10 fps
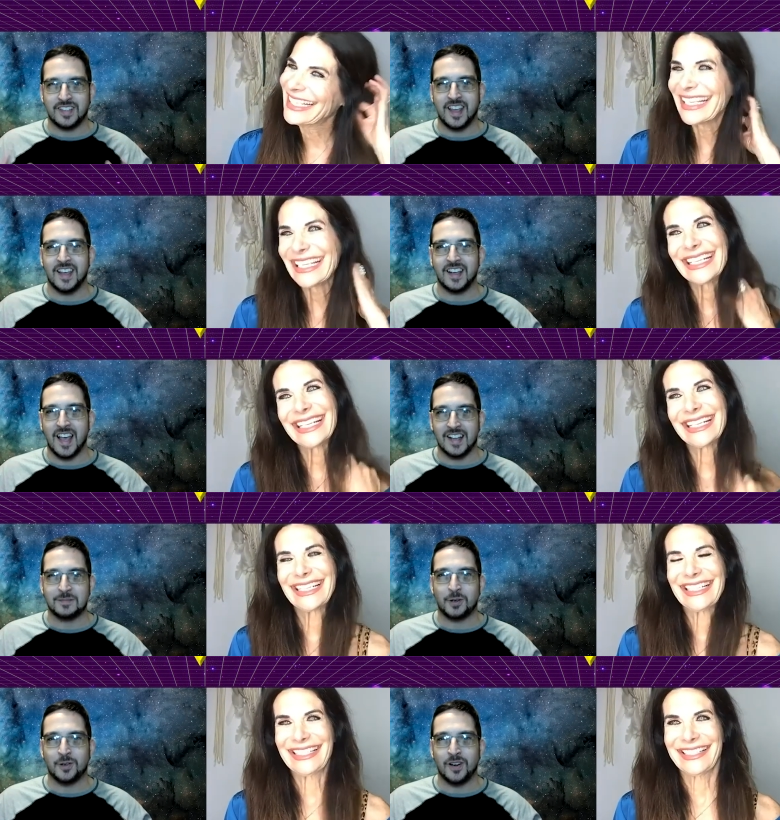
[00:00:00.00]
Speaker 1: tag
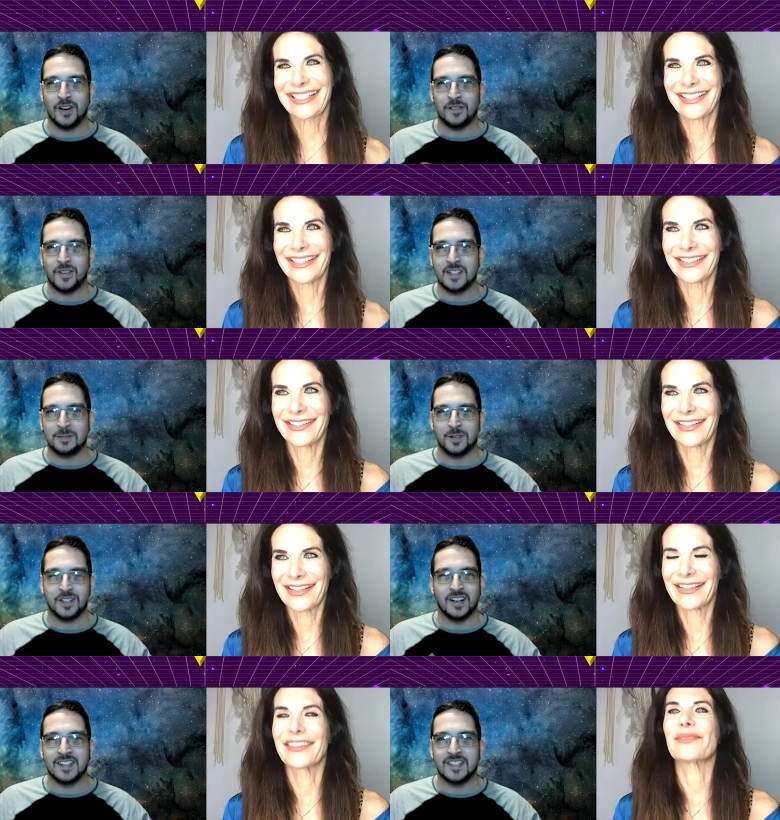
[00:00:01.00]
Hasbro on Facebook,
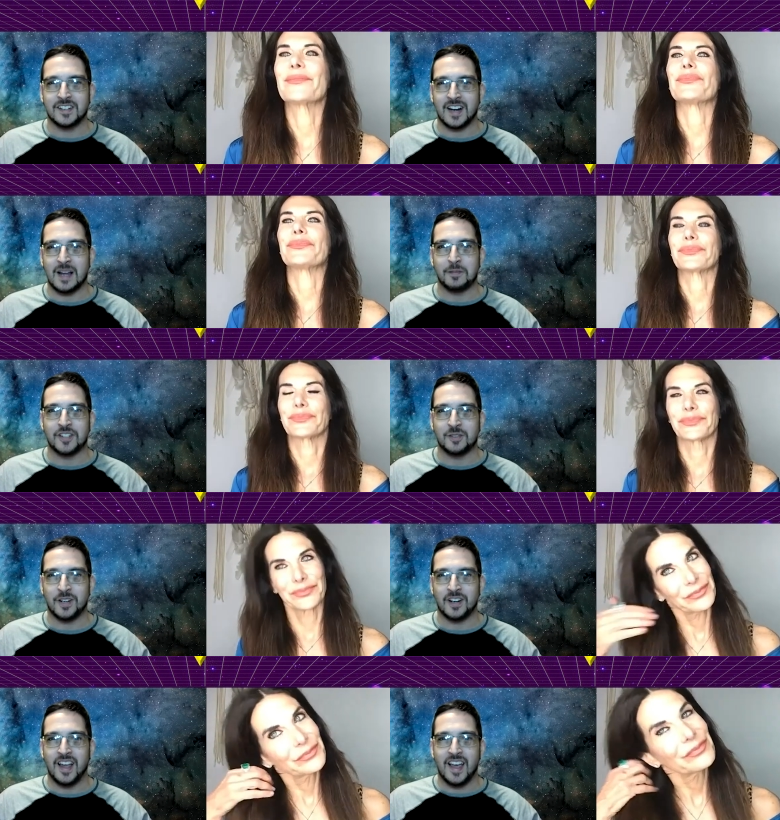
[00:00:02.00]
on Instagram, on
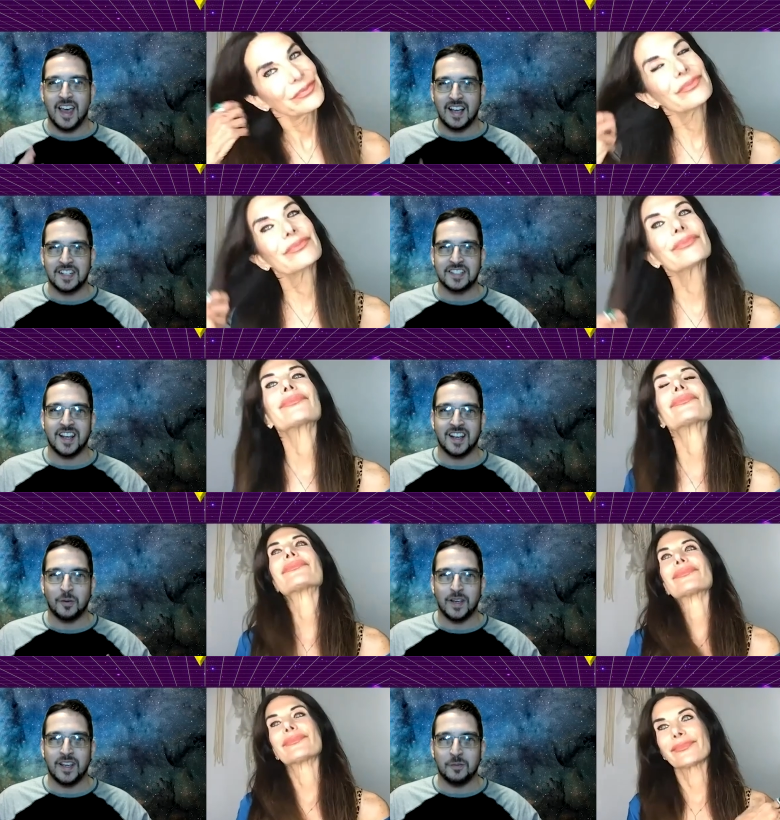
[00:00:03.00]
Twitter, hashtag
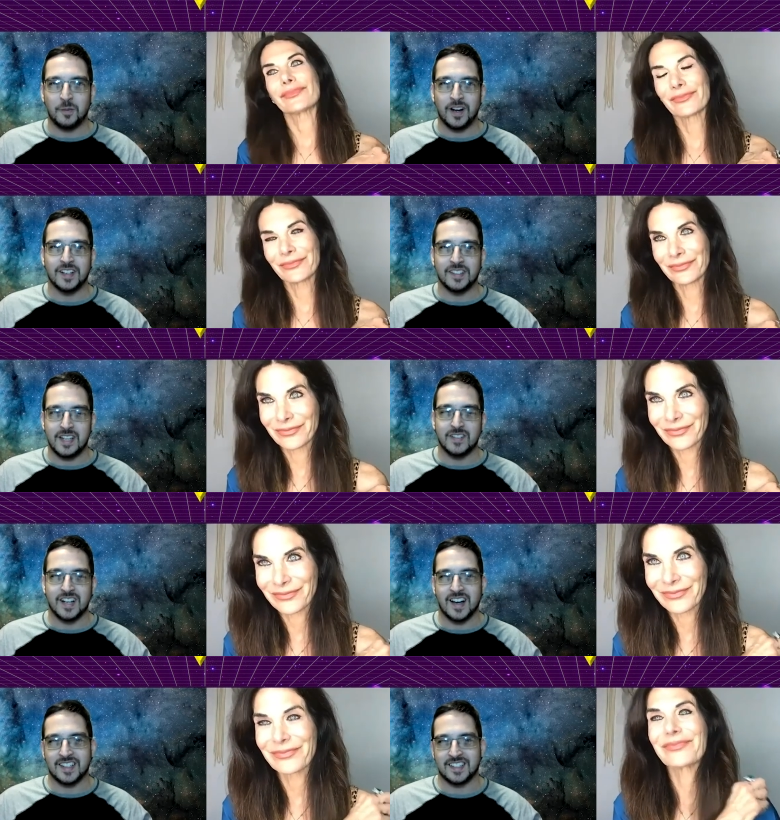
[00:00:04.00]
We Want
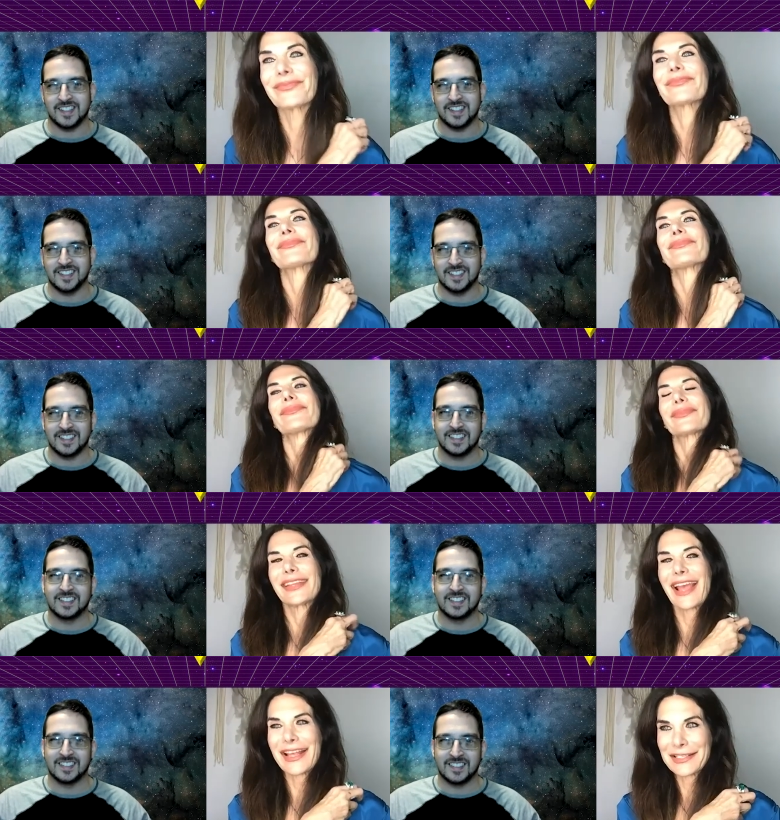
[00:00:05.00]
Divatox.
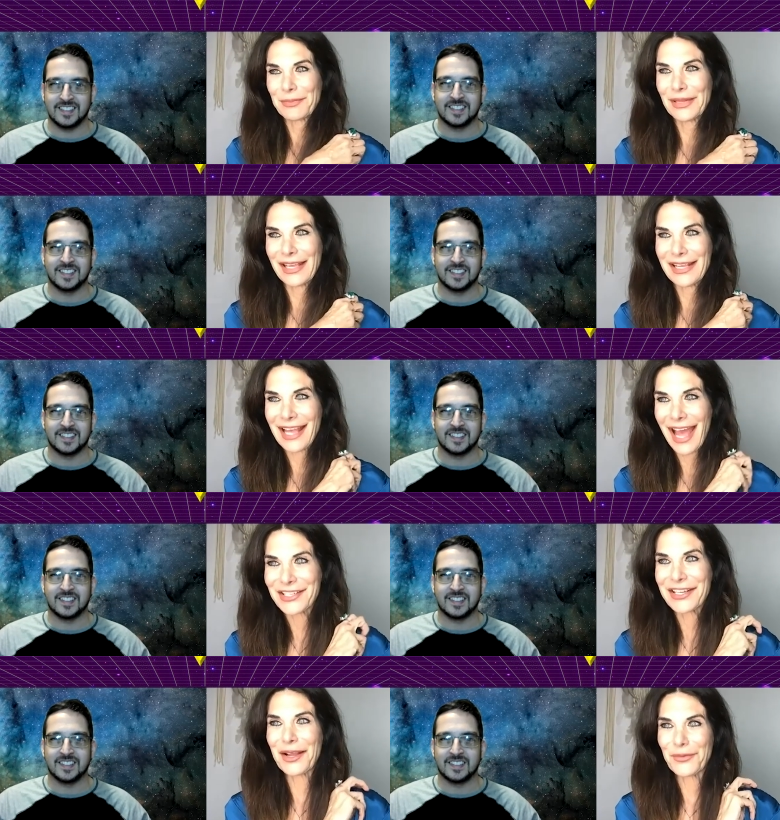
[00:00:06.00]
Speaker 2: Yes, please,
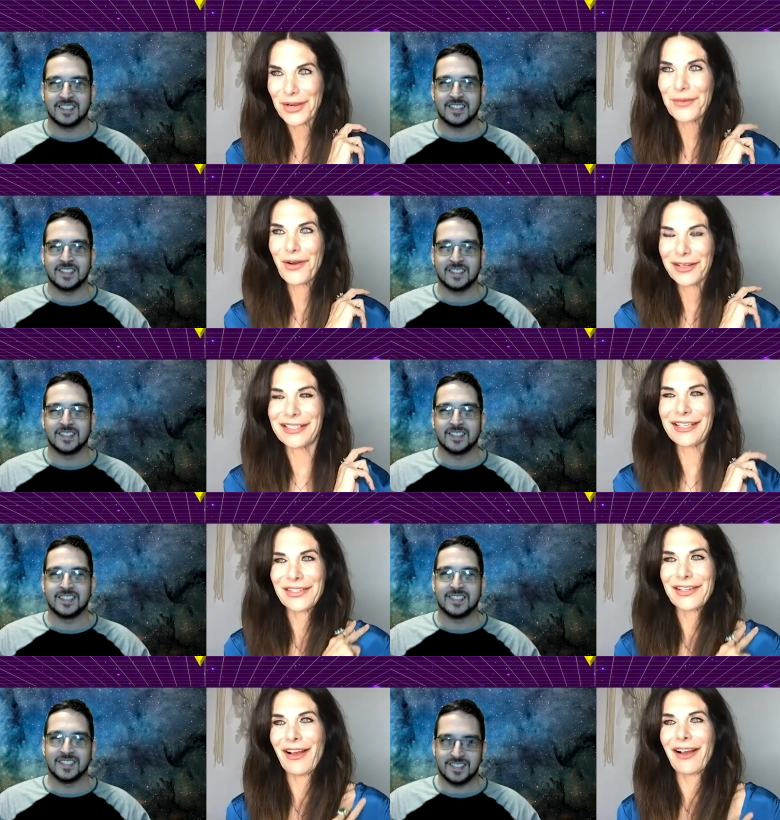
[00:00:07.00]
hashtag We Want
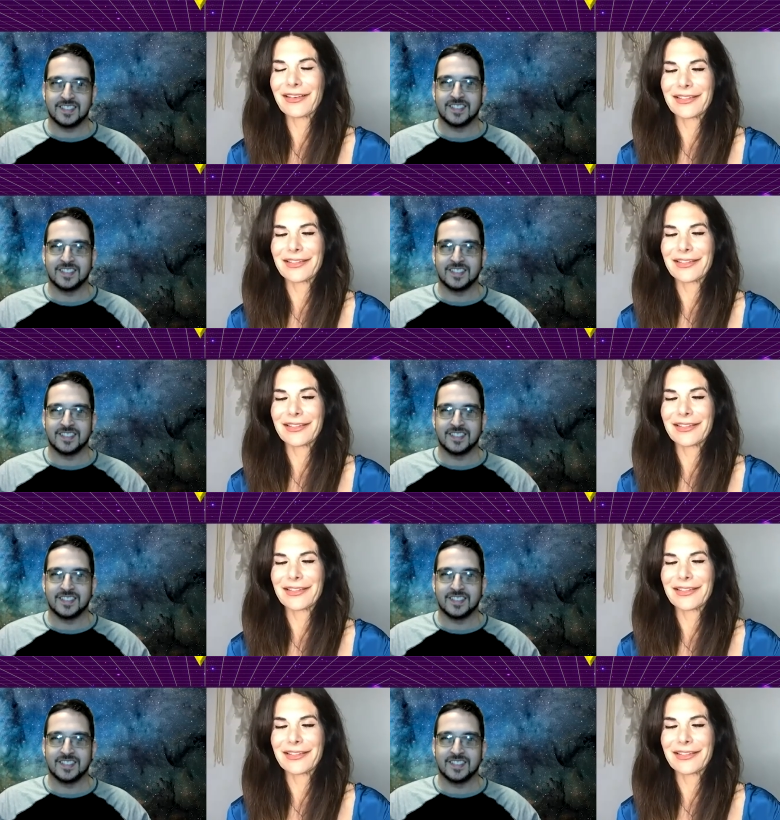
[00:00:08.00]
Divatox.